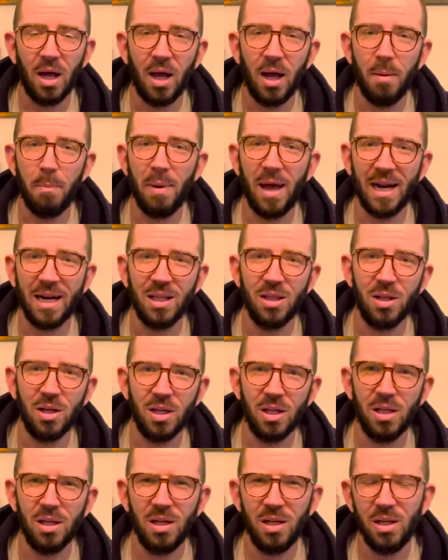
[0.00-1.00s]
back in
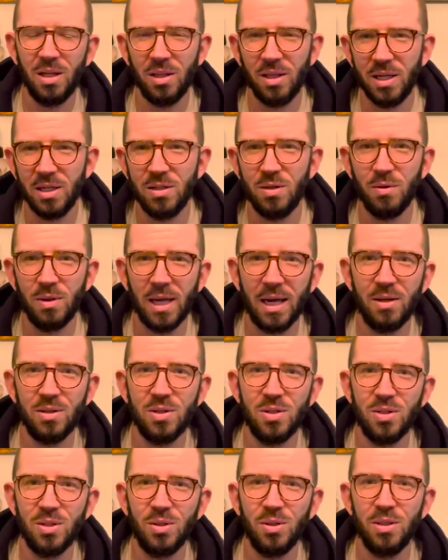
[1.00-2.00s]
the late
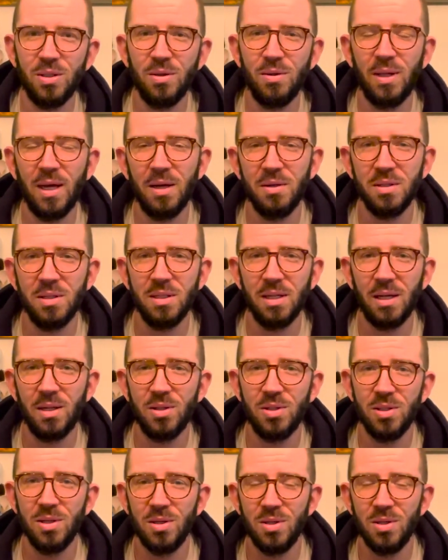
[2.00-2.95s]
2000s, early 2010s.